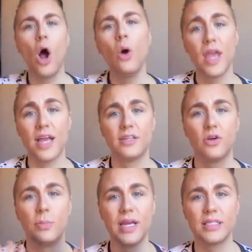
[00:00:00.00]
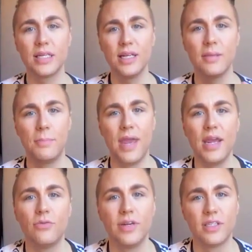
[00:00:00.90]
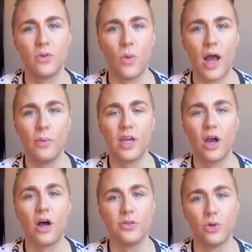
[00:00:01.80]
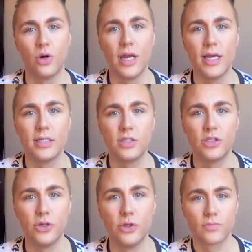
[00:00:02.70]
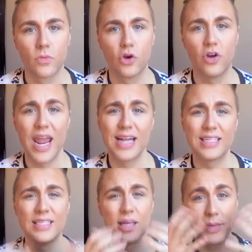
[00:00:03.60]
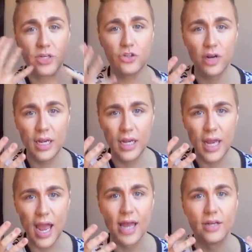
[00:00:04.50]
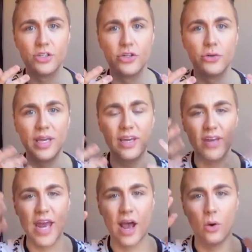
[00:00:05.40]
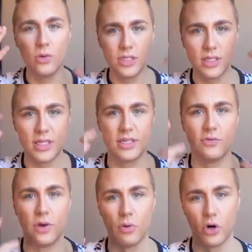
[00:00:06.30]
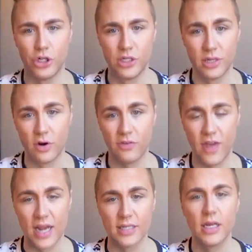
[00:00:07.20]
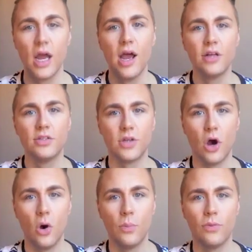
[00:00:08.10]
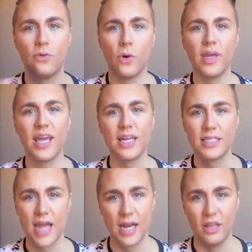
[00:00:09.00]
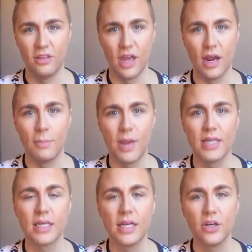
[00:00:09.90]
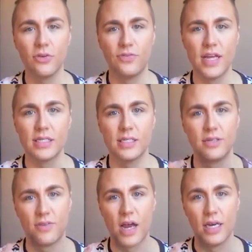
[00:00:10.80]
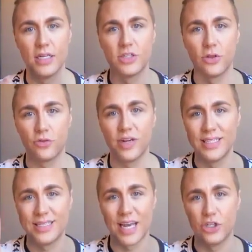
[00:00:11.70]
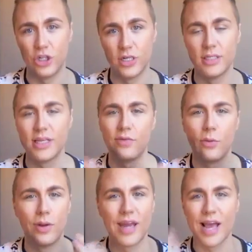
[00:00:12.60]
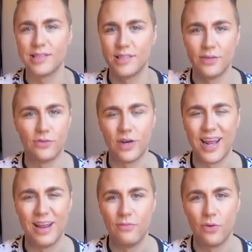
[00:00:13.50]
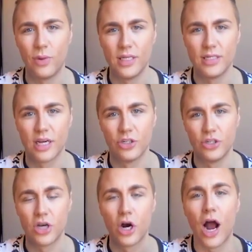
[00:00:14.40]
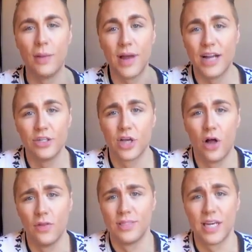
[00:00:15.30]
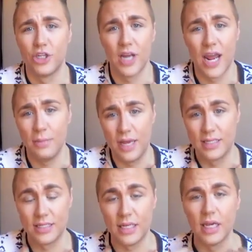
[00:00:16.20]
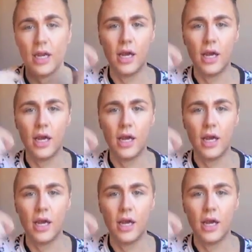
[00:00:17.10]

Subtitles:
Okay, so basically the main reason why we contour is to create symmetry and to even out the different portions of our face. So before we get into anything, basically your face is divided into 3 sections. Everyone has a different name for what these sections are. I just call them section A, B, and C.